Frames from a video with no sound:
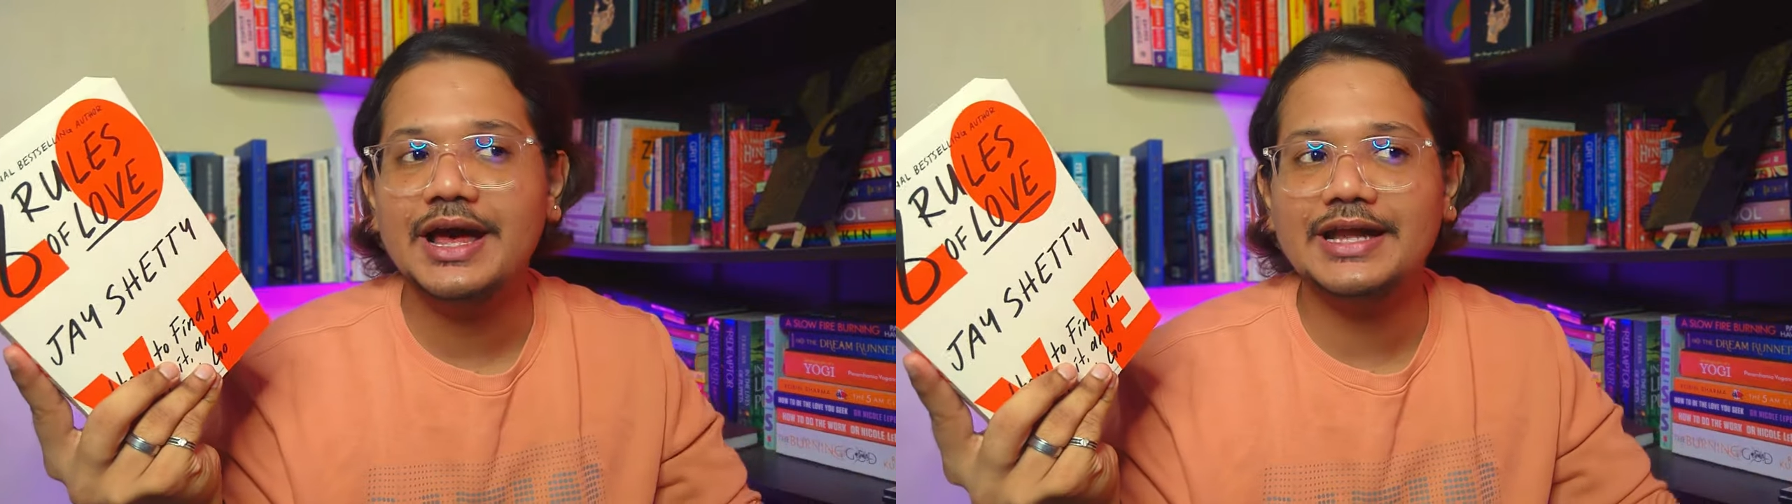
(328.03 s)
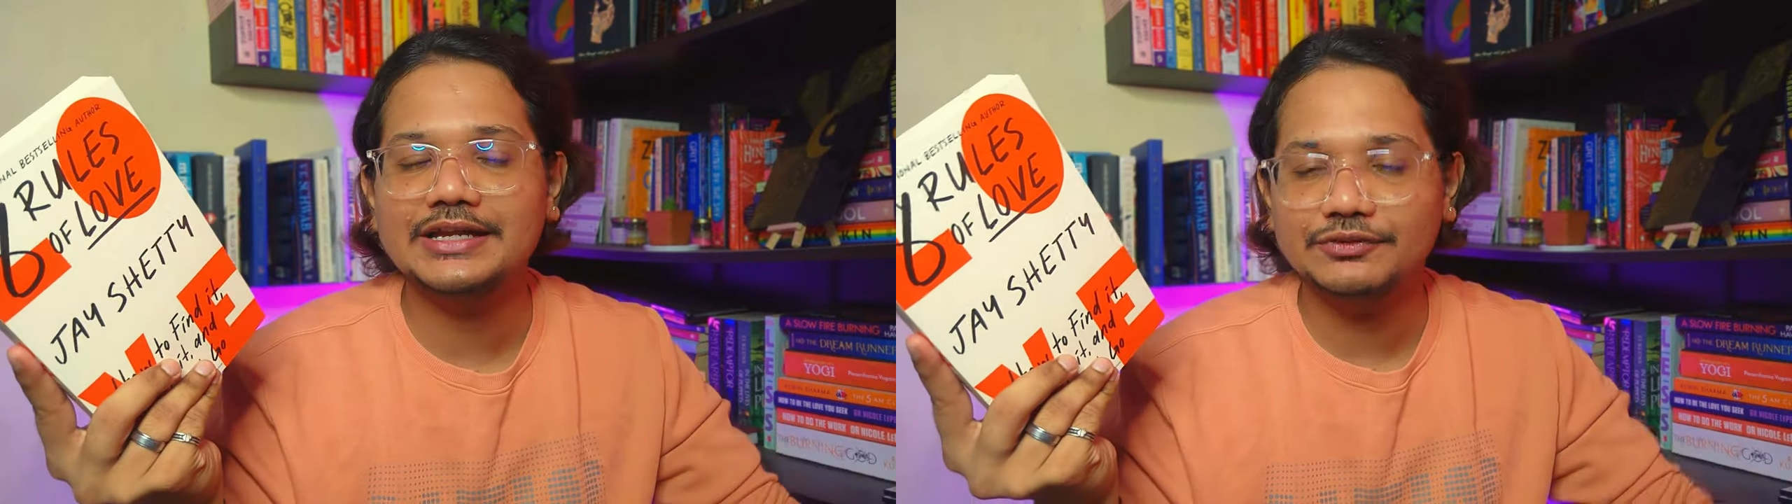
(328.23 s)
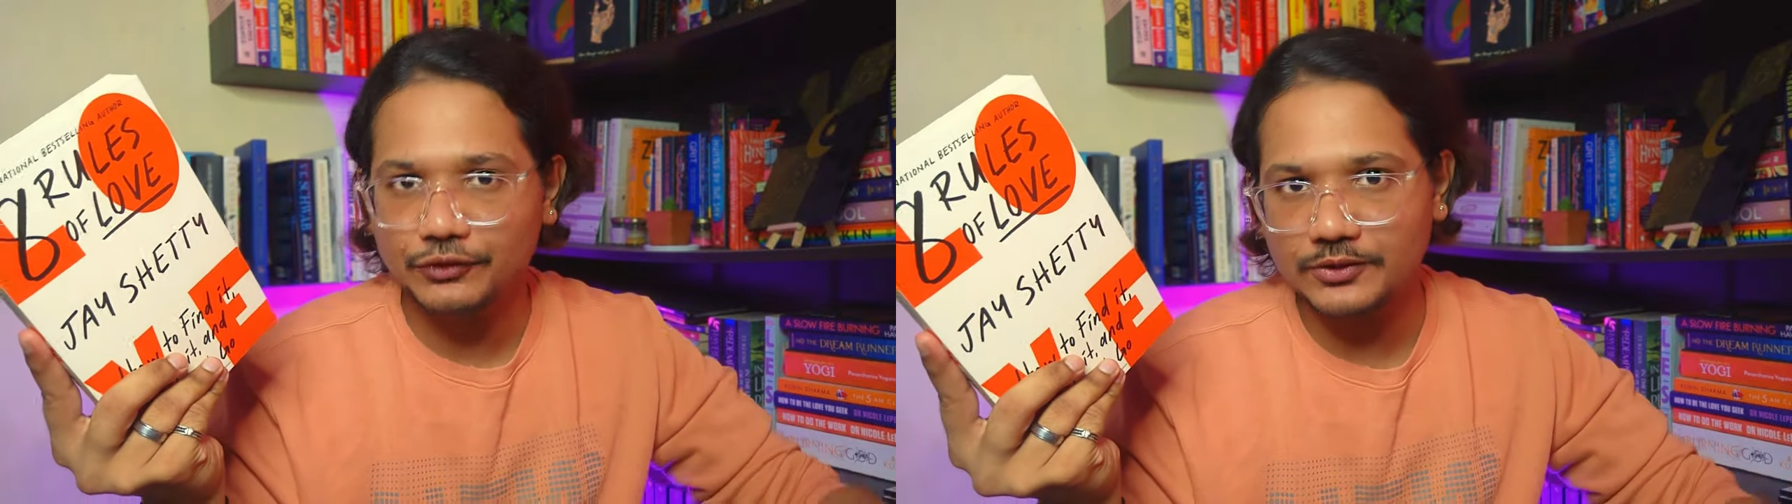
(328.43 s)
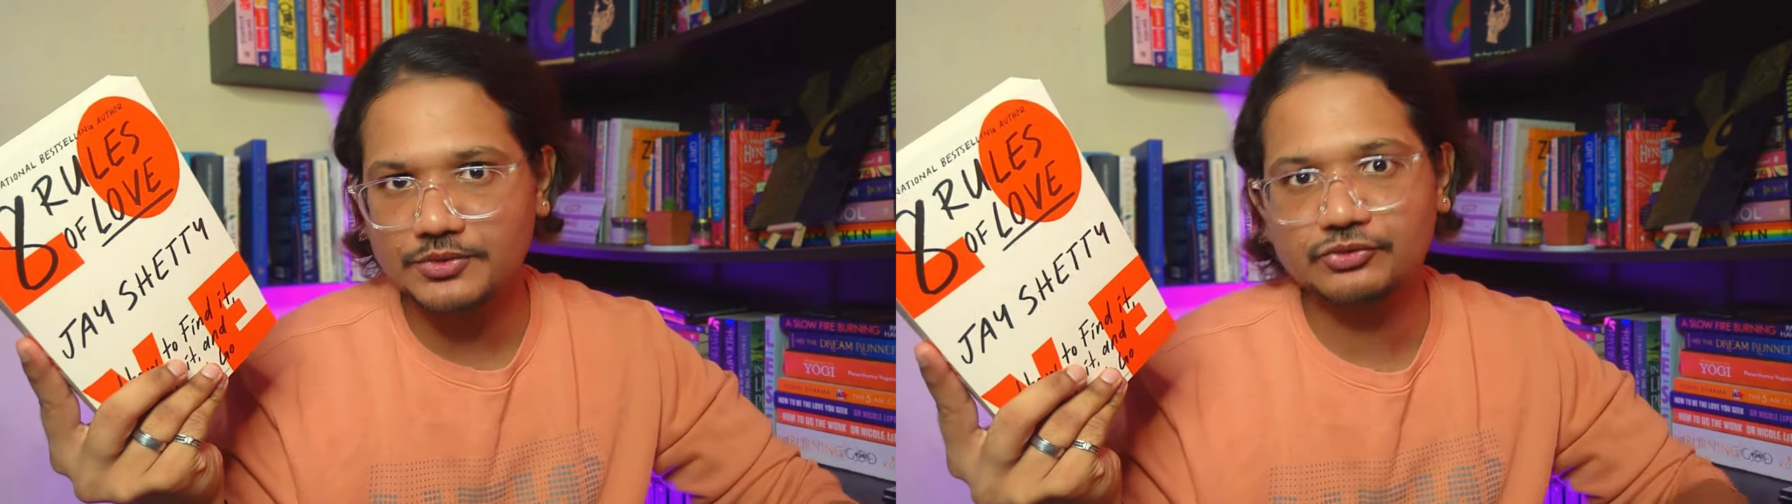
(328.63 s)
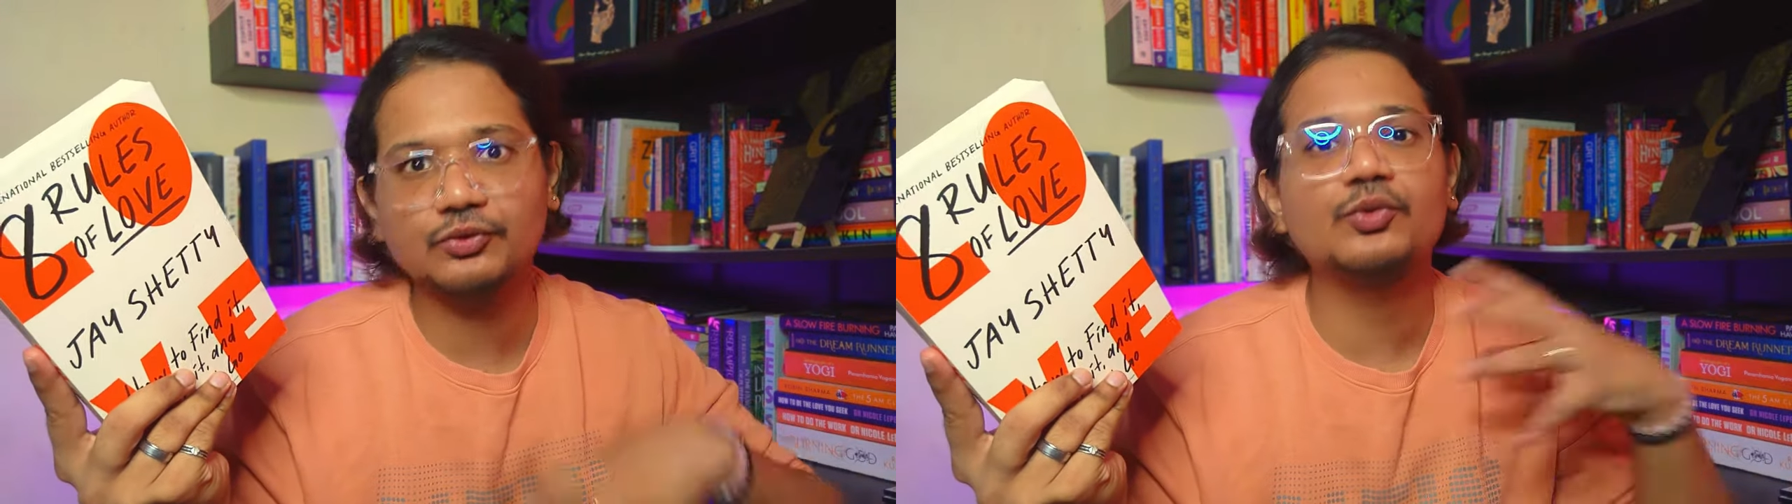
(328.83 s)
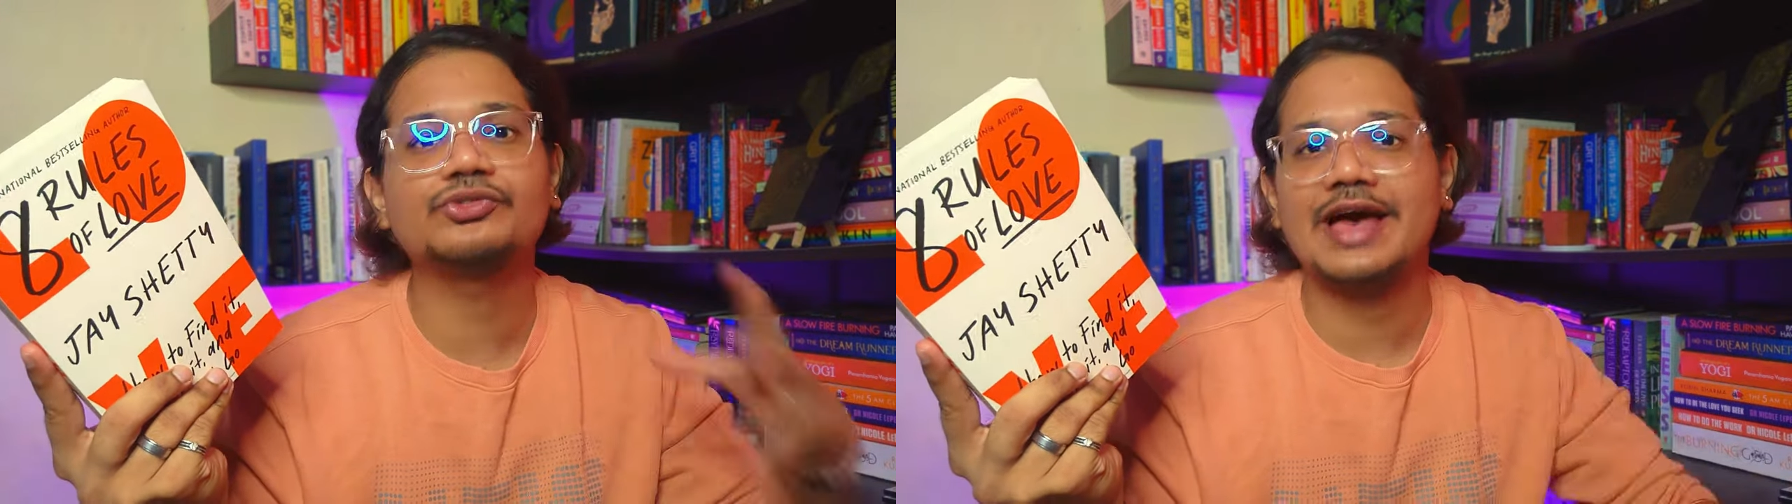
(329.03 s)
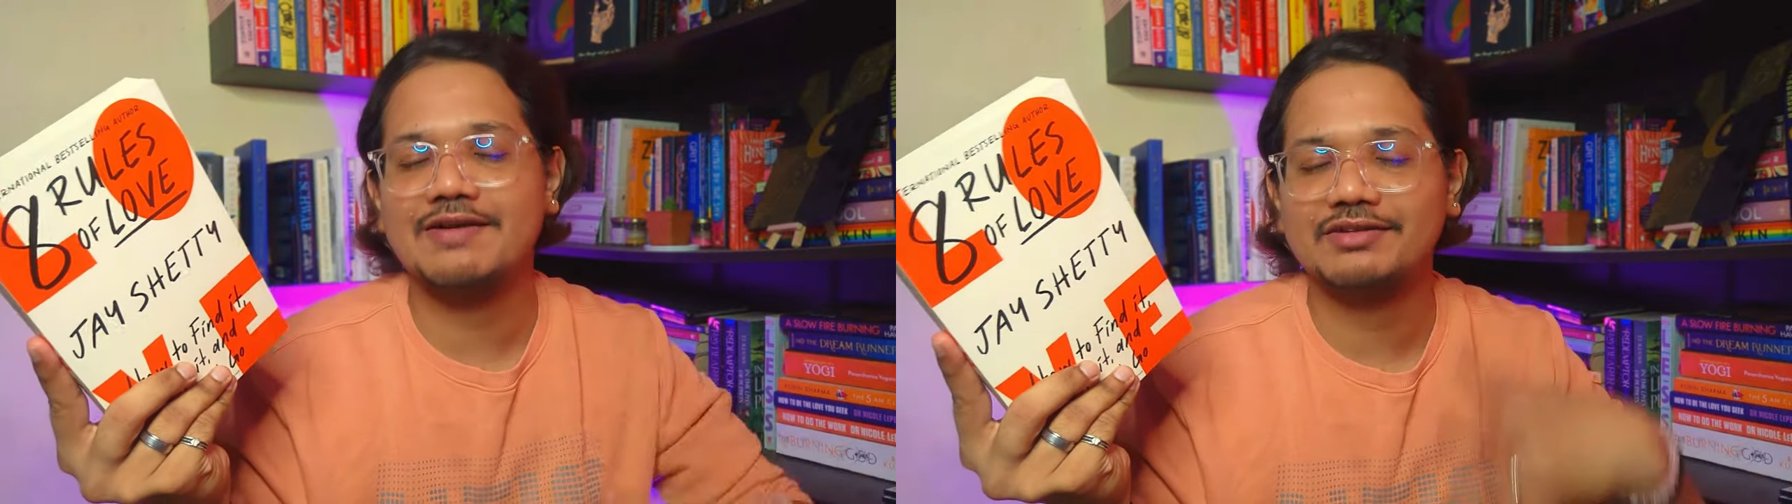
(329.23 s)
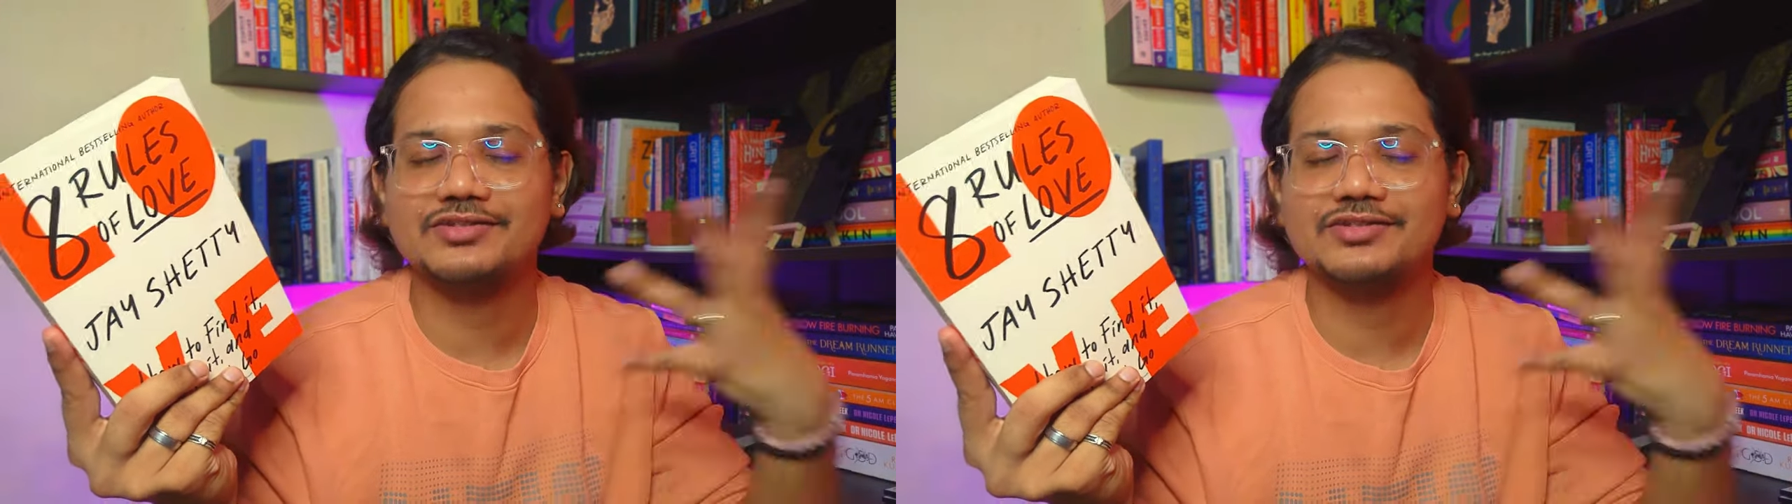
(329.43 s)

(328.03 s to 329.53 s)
and if you're a person who's having